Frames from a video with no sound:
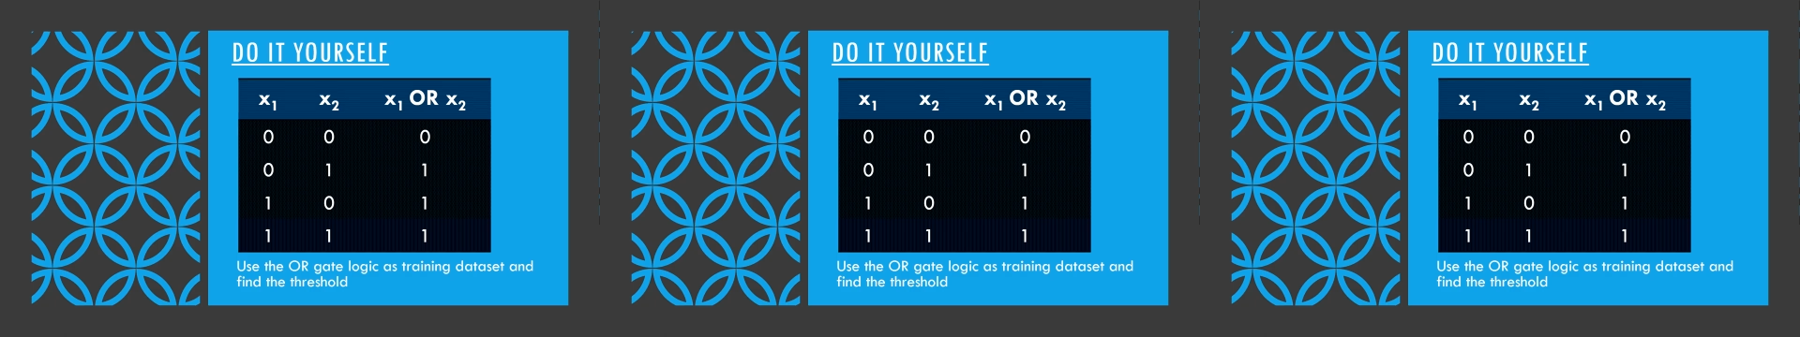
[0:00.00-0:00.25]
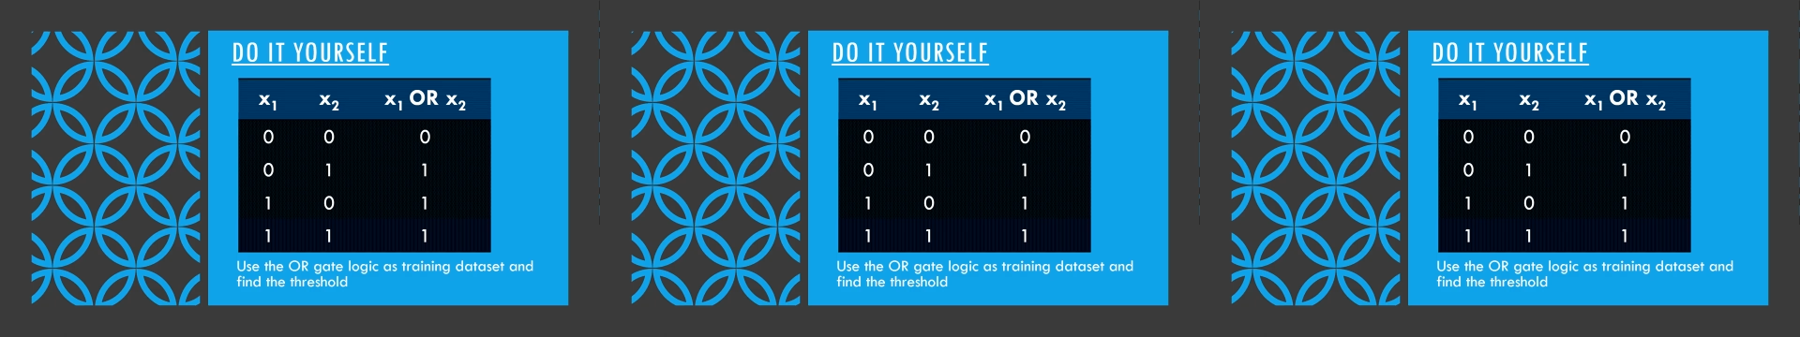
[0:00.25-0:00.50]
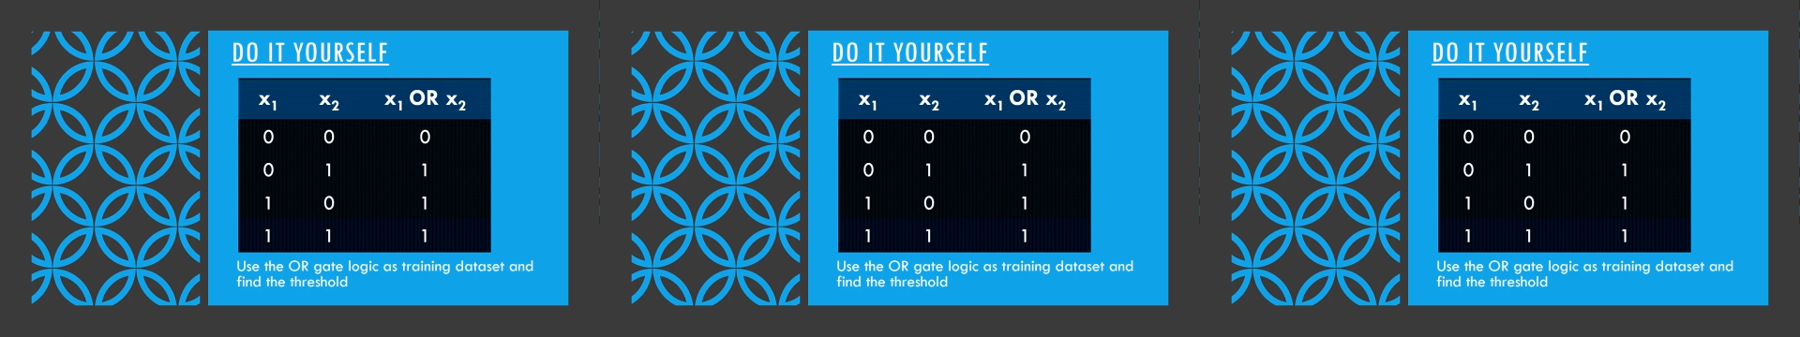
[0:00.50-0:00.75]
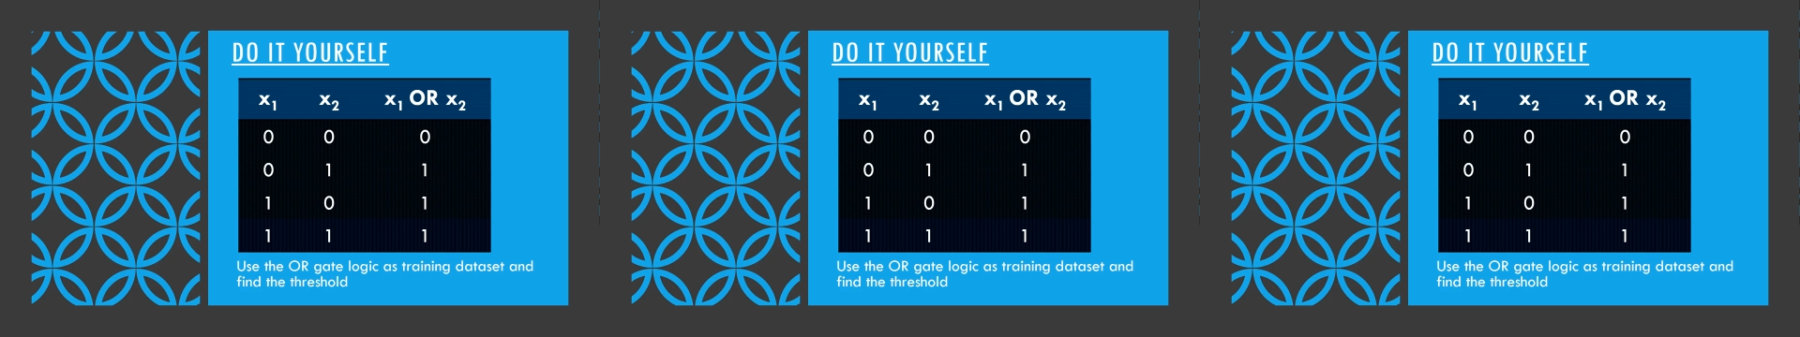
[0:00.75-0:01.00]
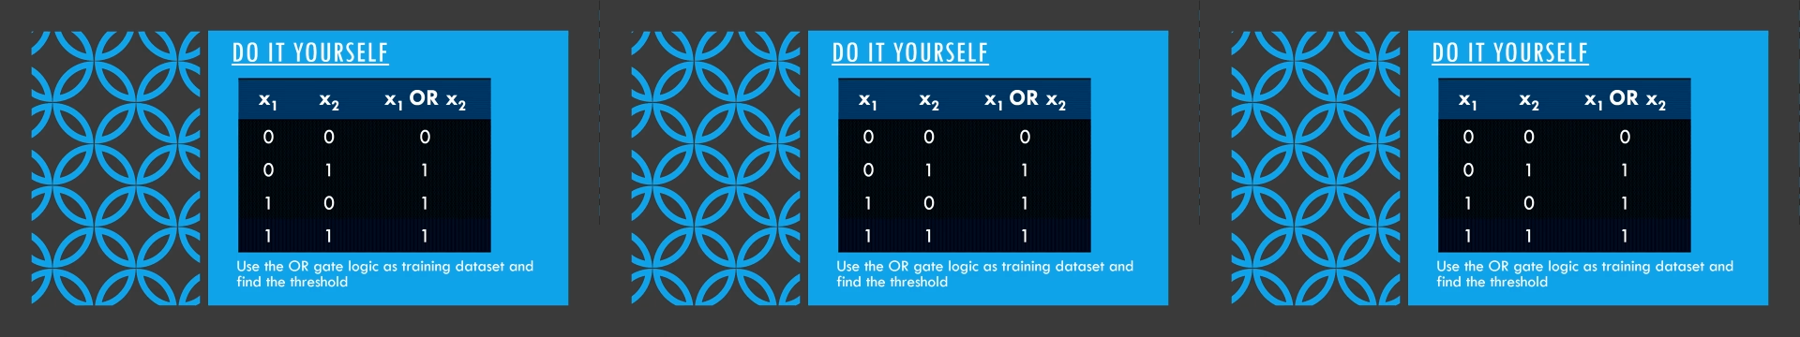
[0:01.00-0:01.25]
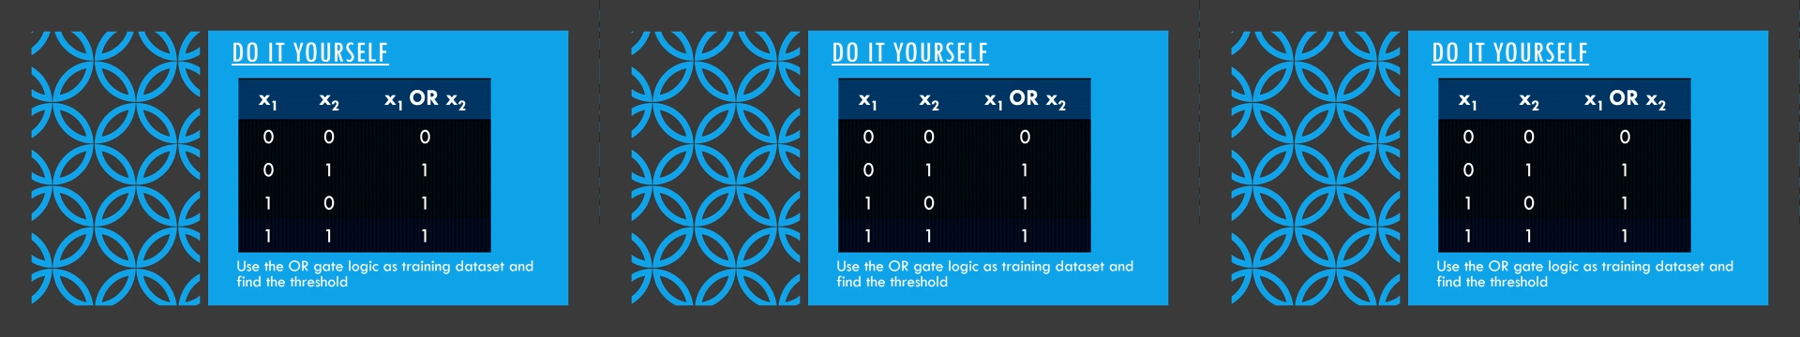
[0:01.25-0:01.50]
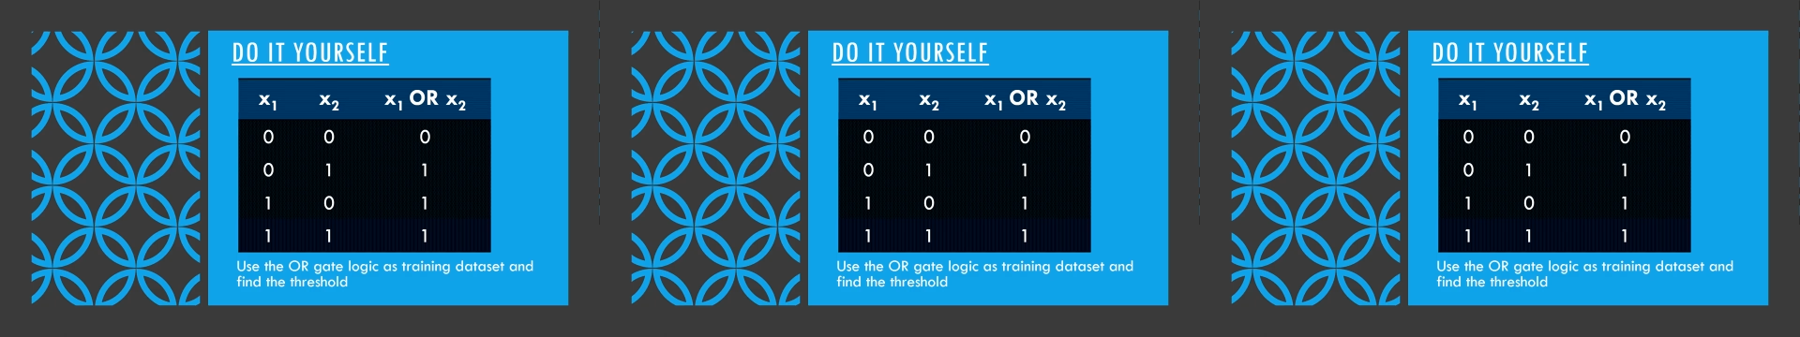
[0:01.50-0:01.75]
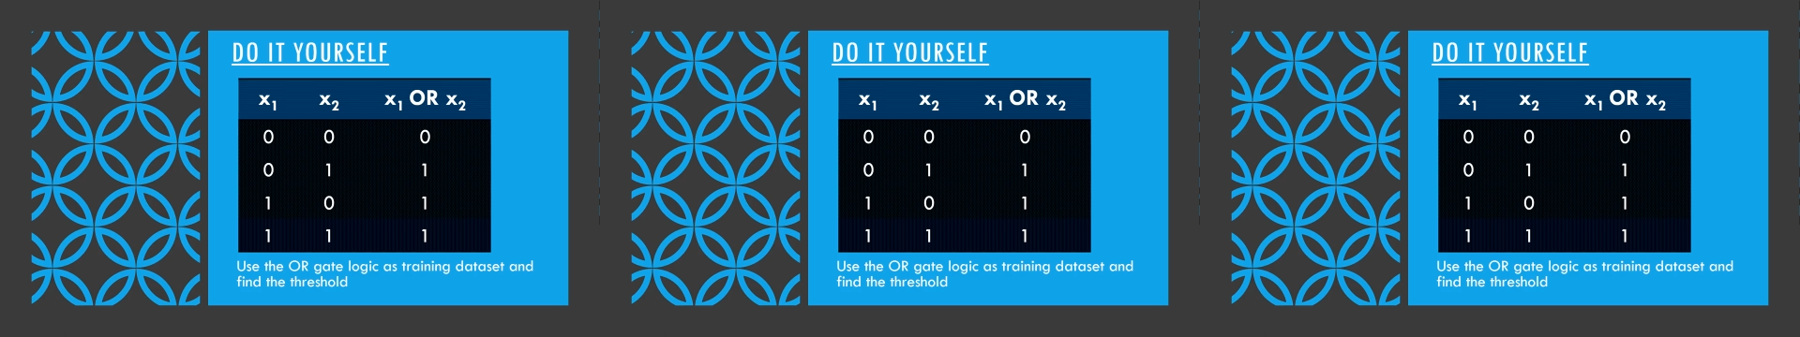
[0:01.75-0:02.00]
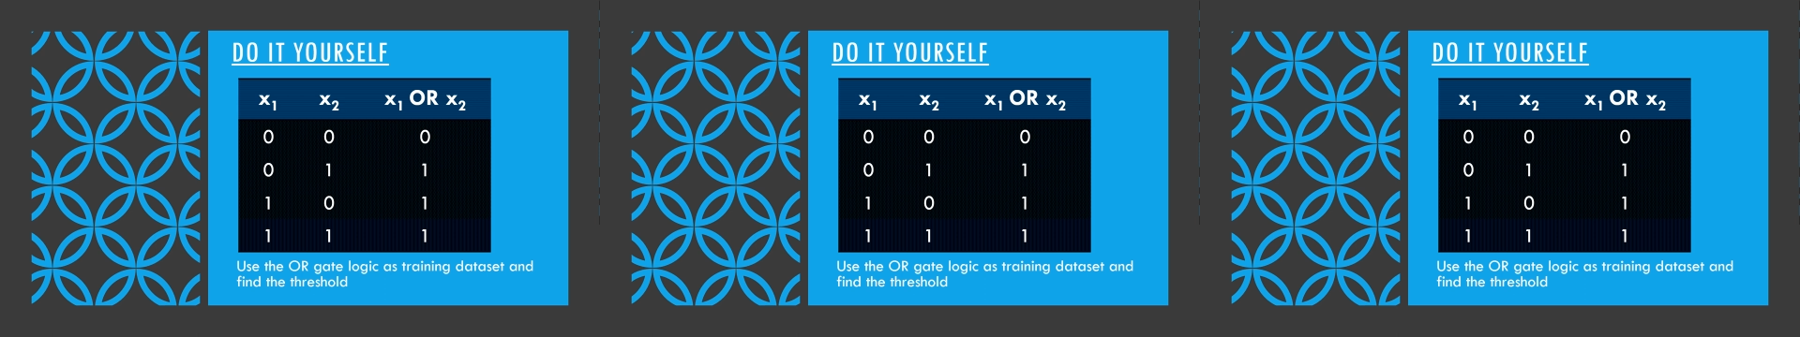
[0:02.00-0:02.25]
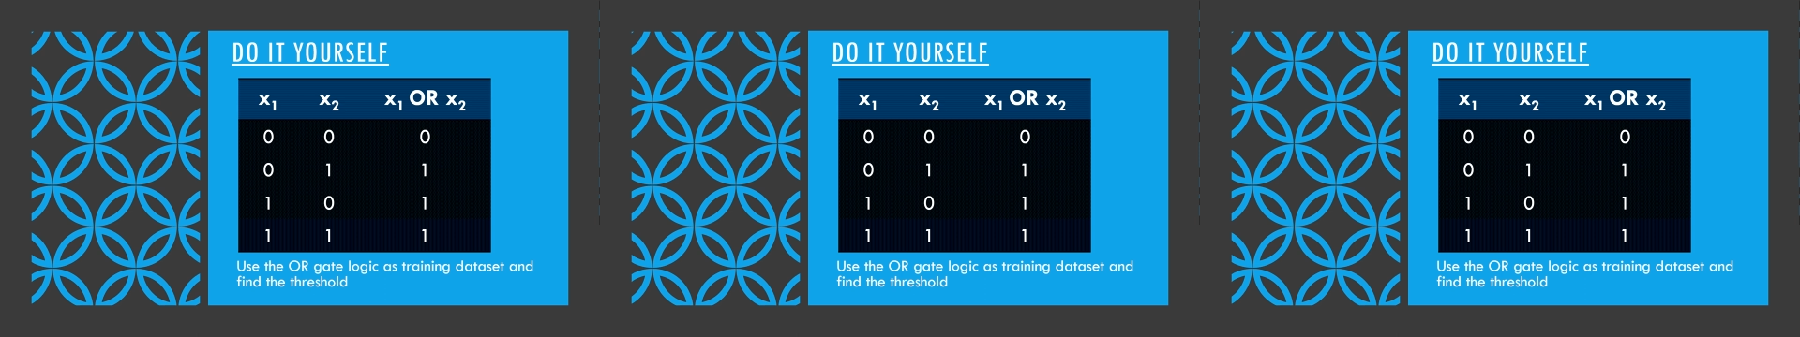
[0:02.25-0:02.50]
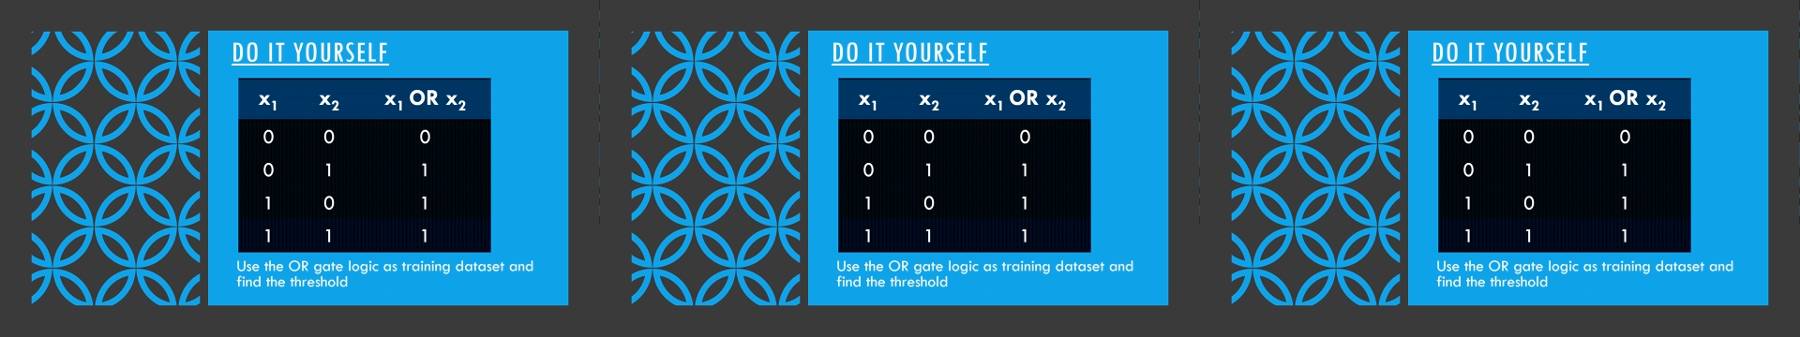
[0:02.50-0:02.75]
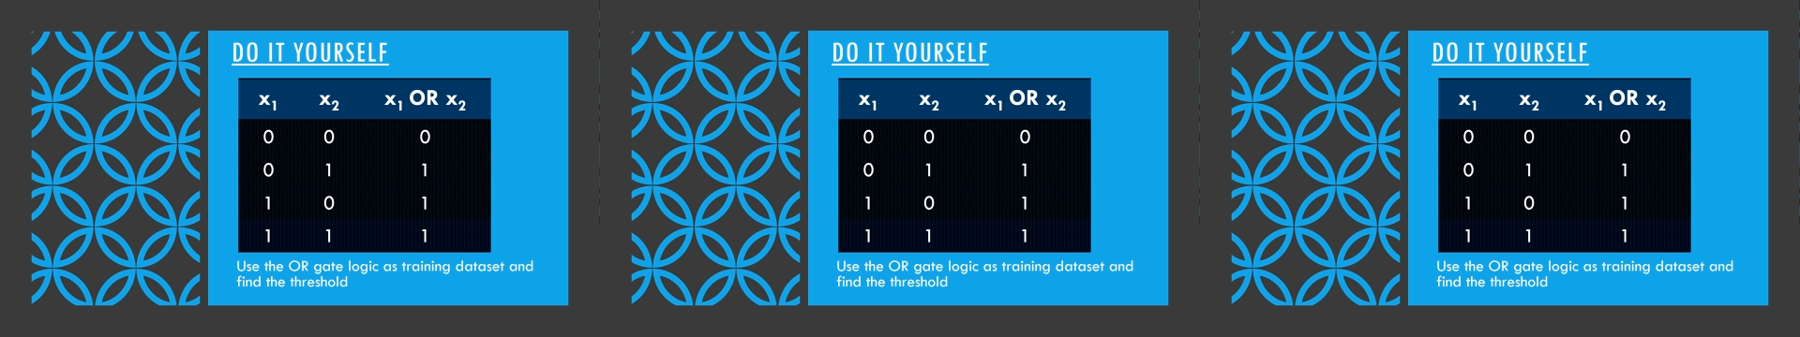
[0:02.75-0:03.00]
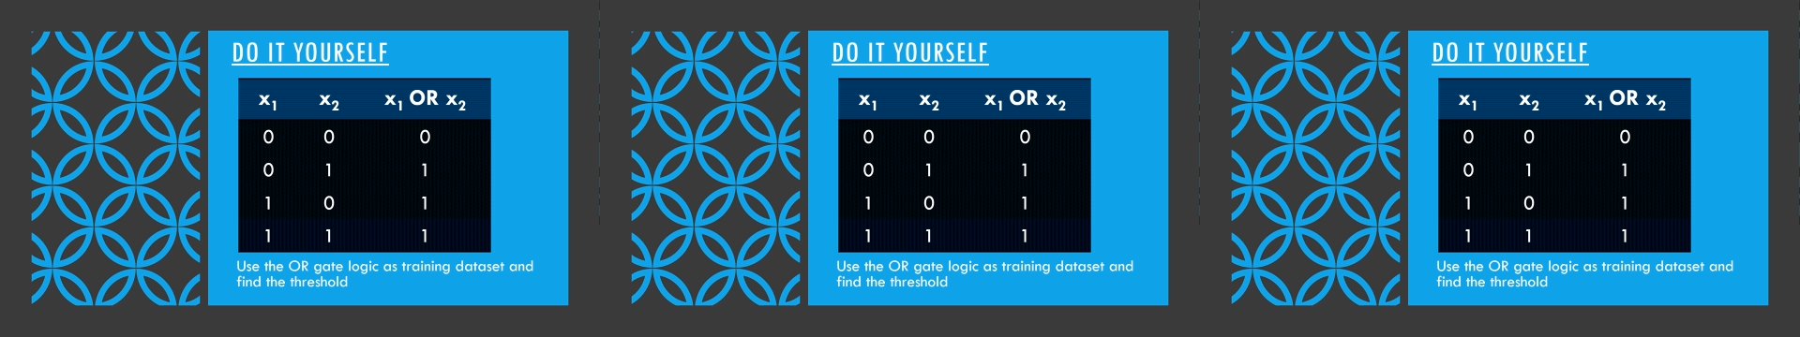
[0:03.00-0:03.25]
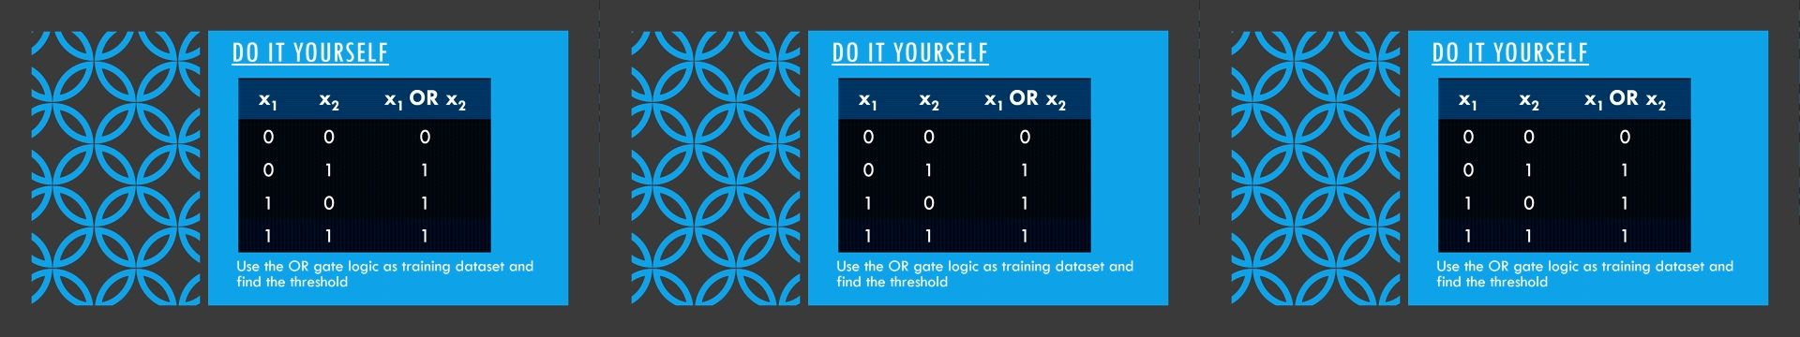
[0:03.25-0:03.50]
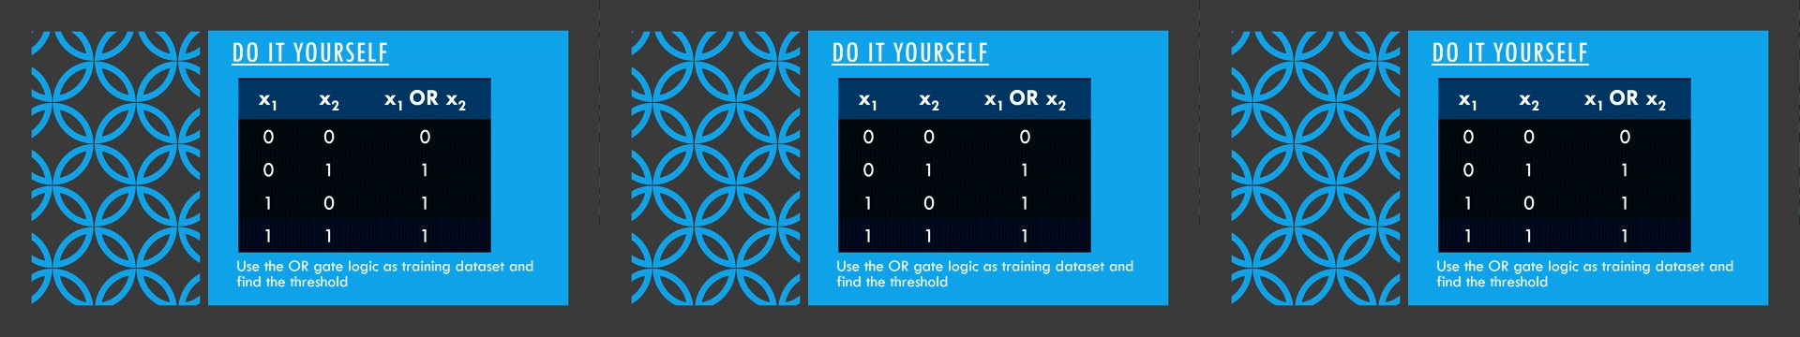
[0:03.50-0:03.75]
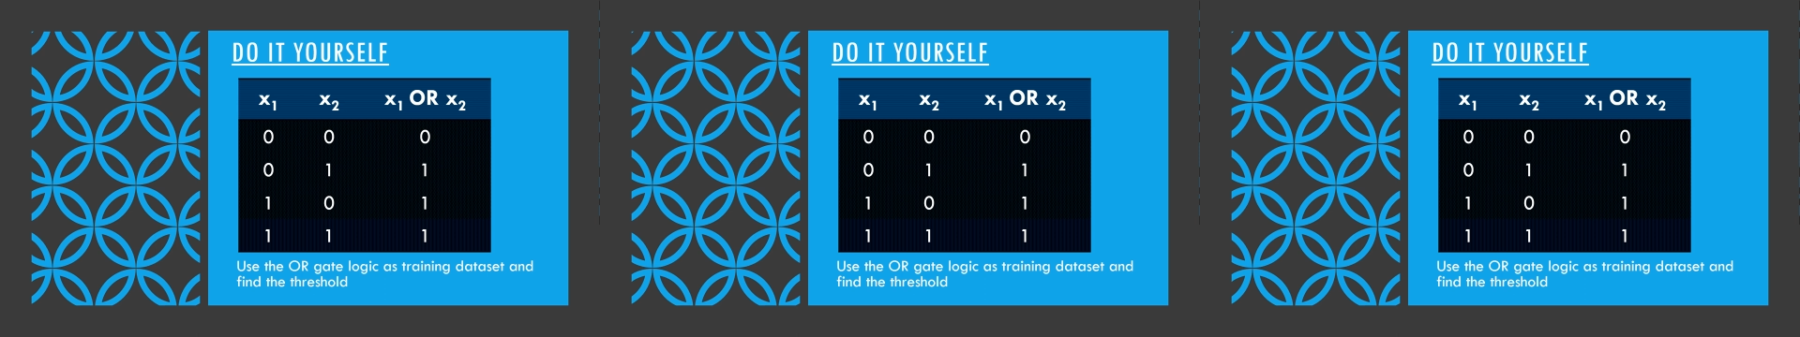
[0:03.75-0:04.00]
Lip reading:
No face is visible, so there are no lips to read.